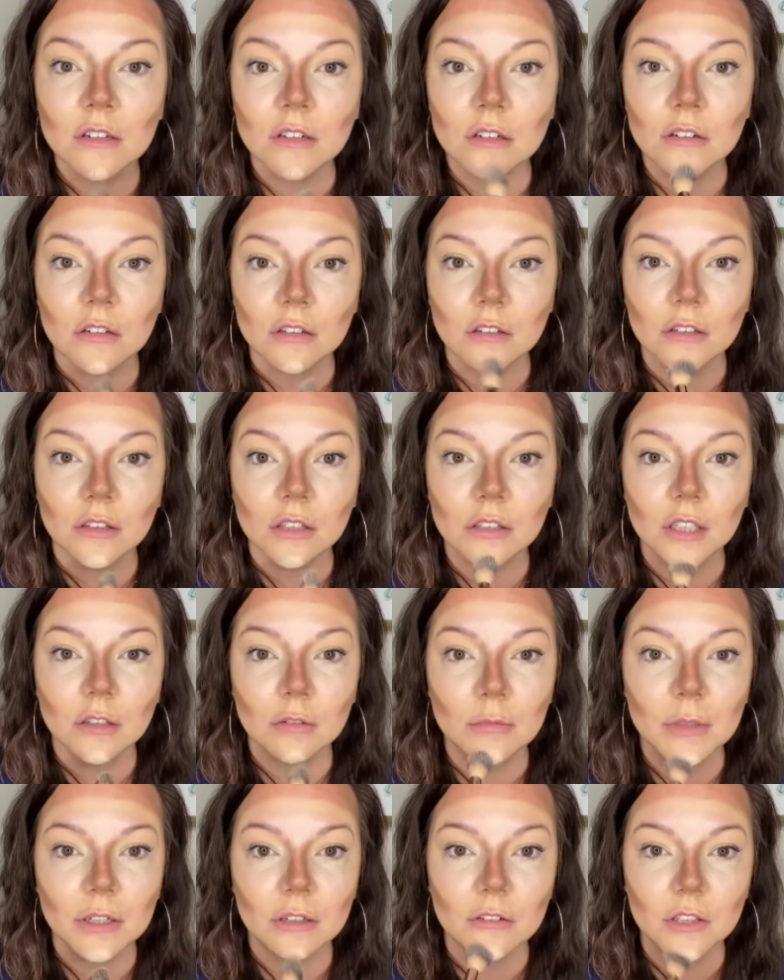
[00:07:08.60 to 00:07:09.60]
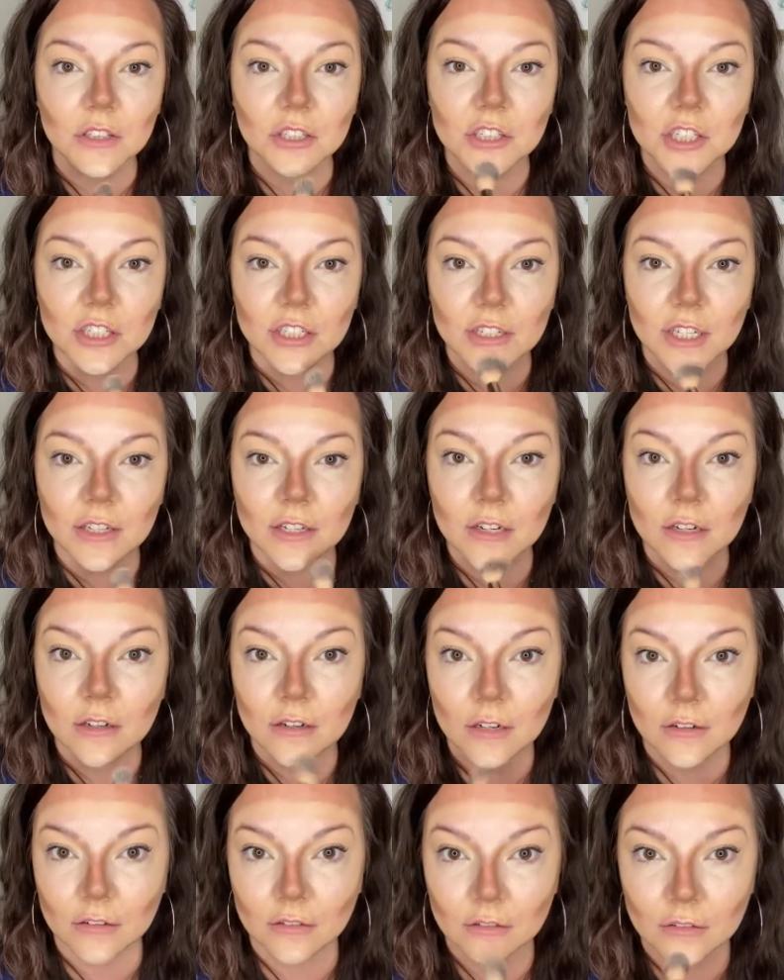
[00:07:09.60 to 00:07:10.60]
a little bit on the
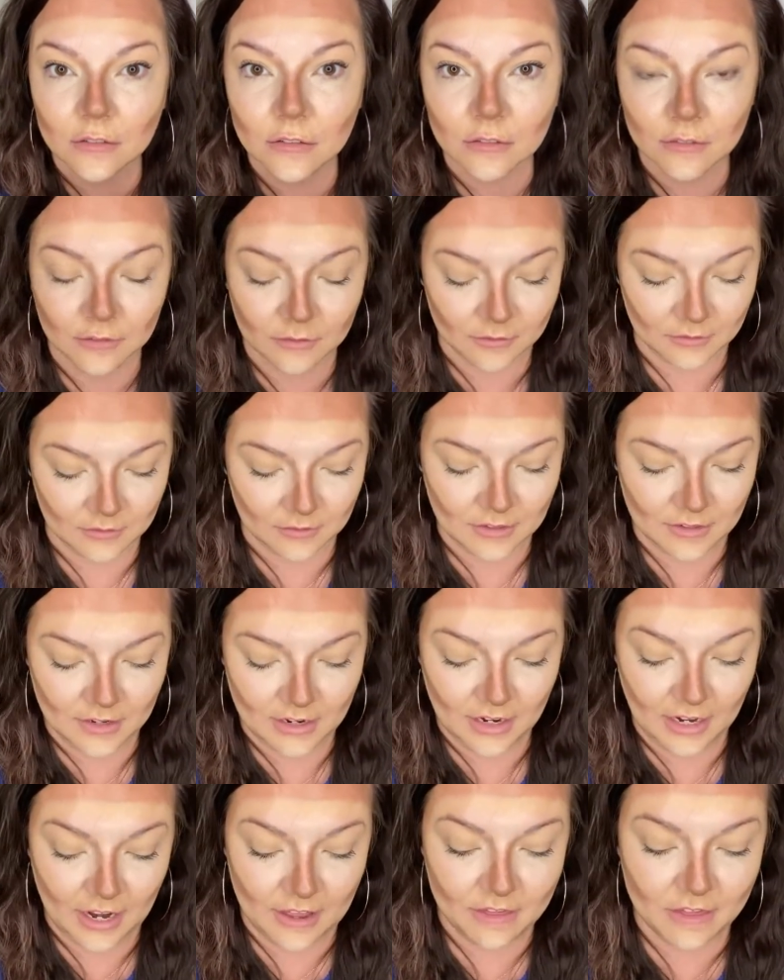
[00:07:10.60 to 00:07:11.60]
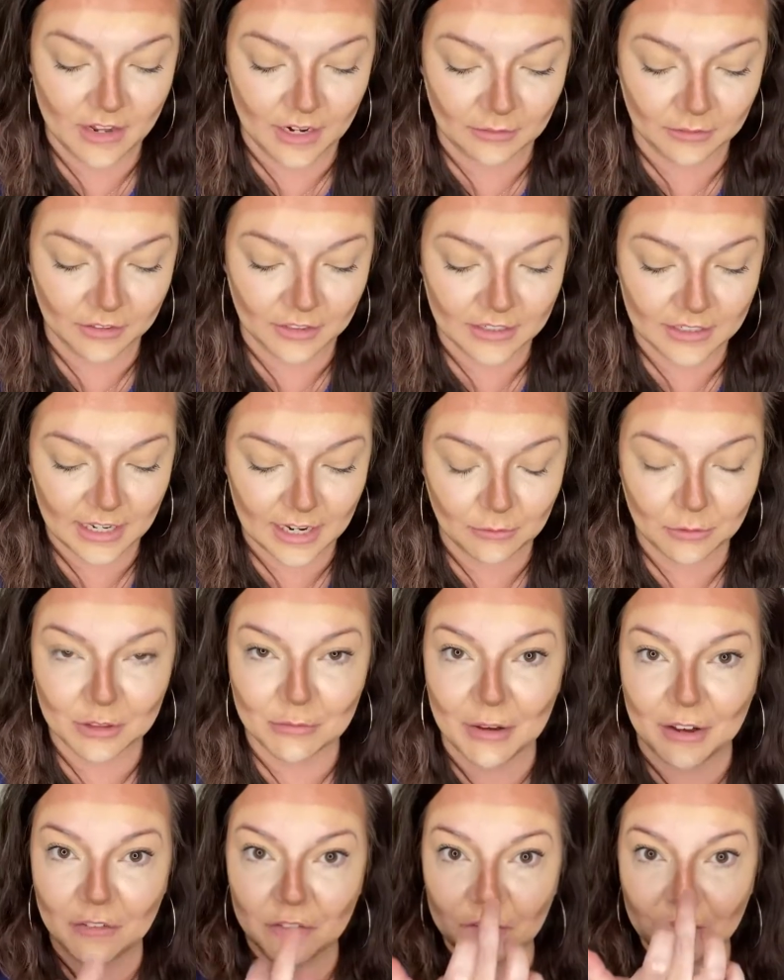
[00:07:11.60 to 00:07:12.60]
chin, and then I'm going to take with
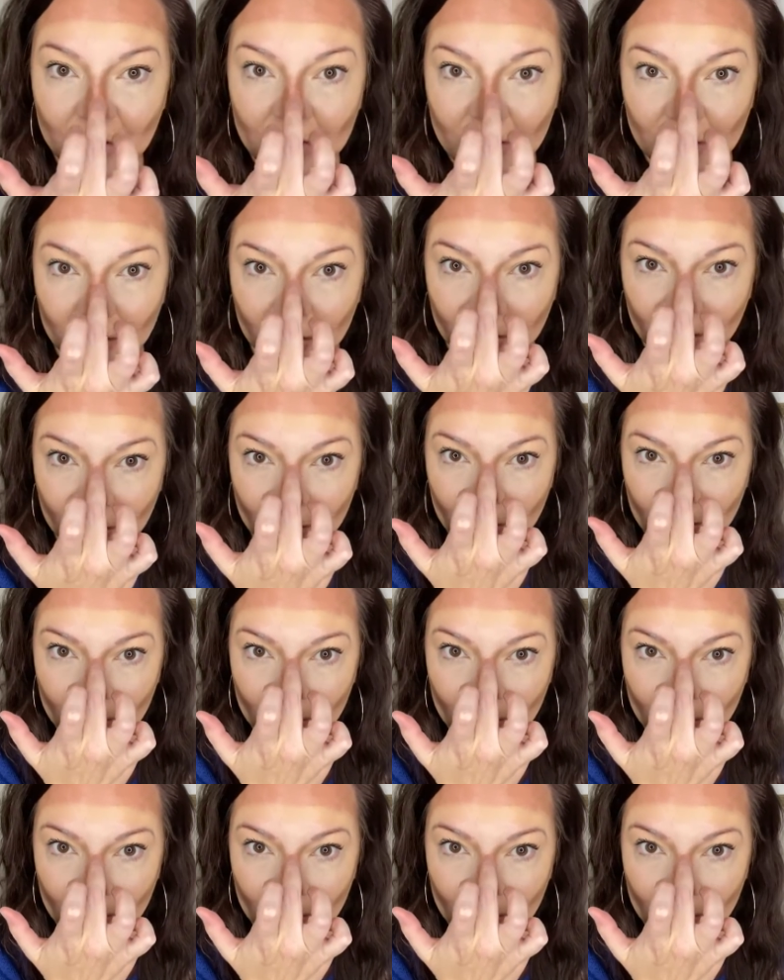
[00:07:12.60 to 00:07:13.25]
my finger